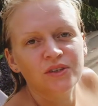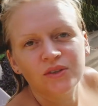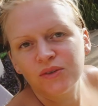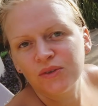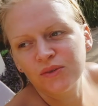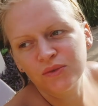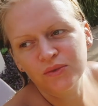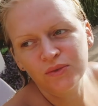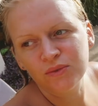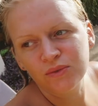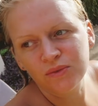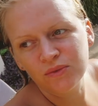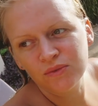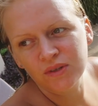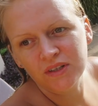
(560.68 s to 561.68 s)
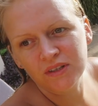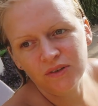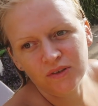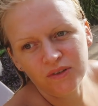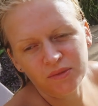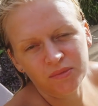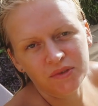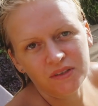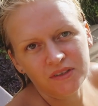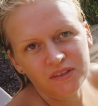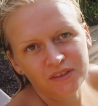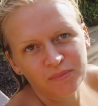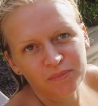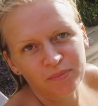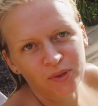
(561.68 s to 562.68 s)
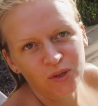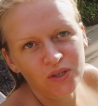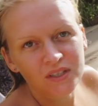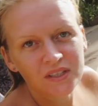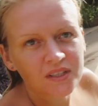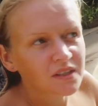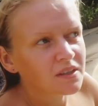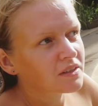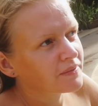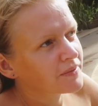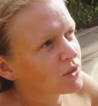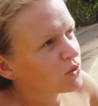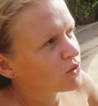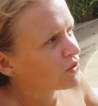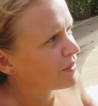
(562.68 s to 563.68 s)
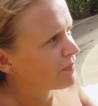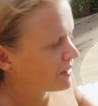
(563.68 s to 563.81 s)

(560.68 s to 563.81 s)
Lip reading: to an audible, some book. Or